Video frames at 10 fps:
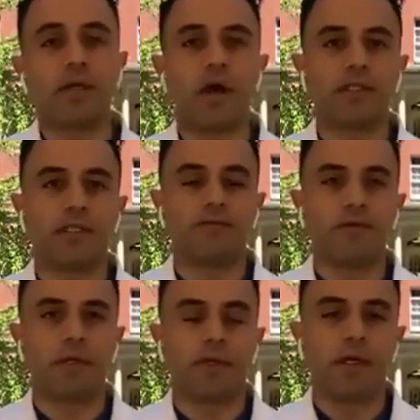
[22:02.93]
costly
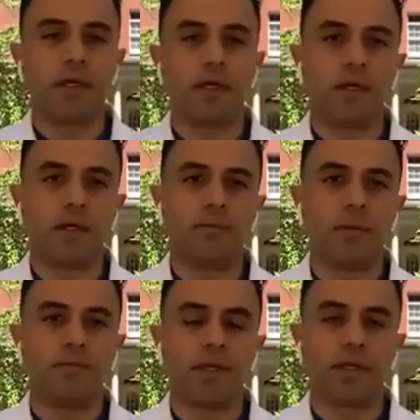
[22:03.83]
for the
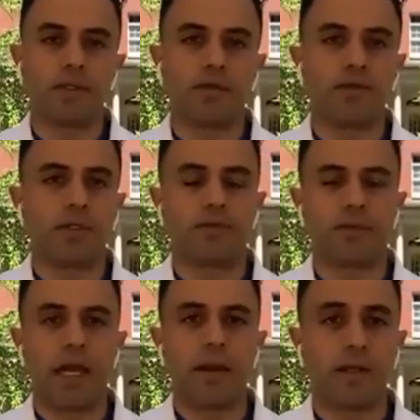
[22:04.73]
medical students or
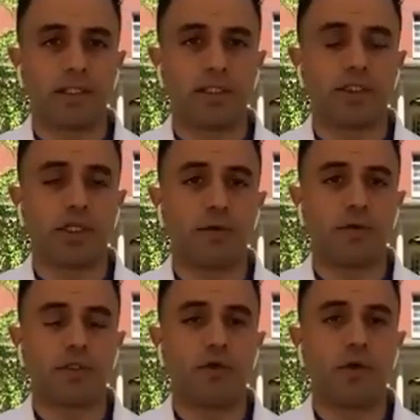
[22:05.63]
the applicants in
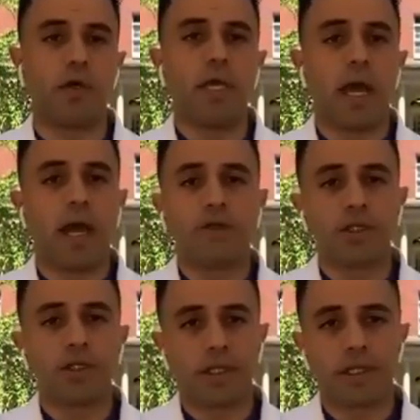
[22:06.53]
general. So
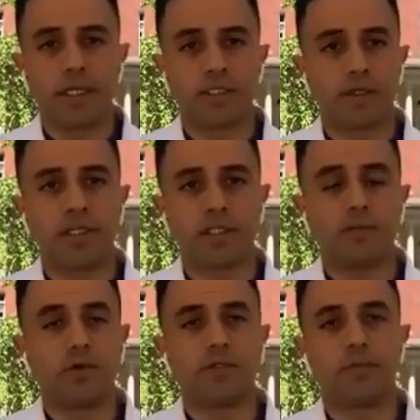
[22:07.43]
100, I think, is a
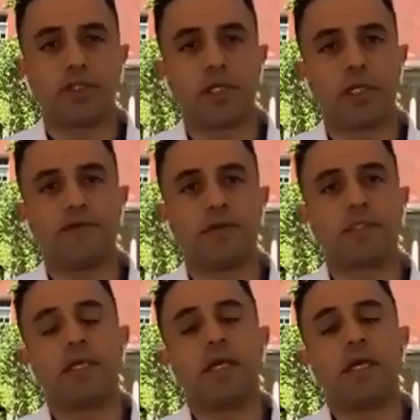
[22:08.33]
reasonable, especially if
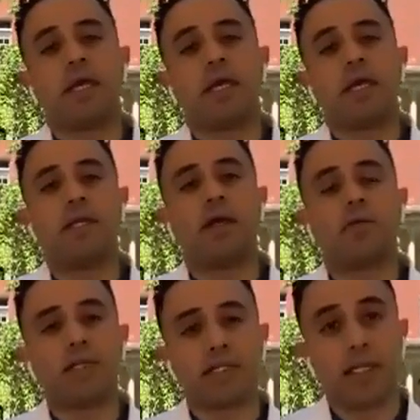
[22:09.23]
it's in
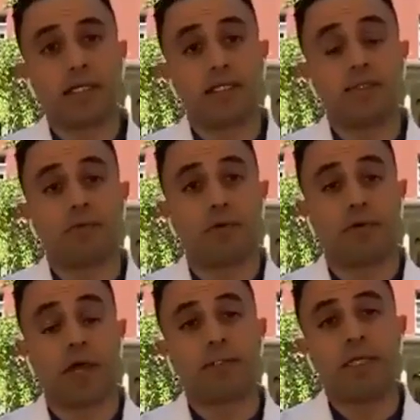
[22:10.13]
well-selected
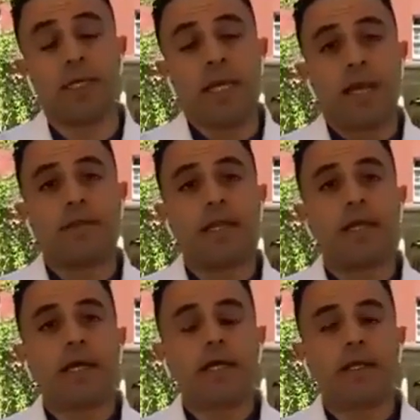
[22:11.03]
programs. And then
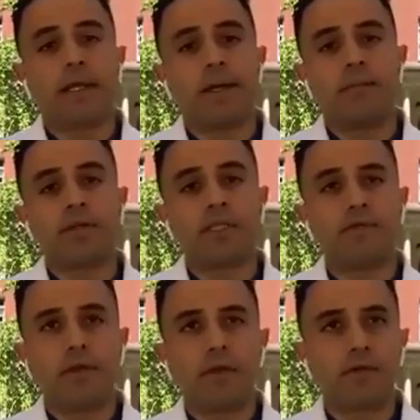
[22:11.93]
I got about
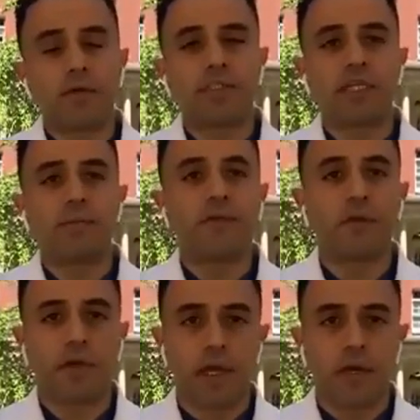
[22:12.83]
7 interviews. Some of
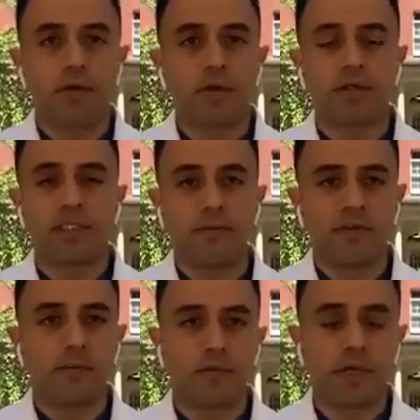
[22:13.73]
them were categorical, some of
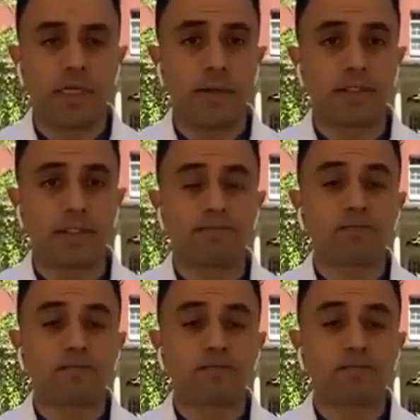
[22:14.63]
them prelims.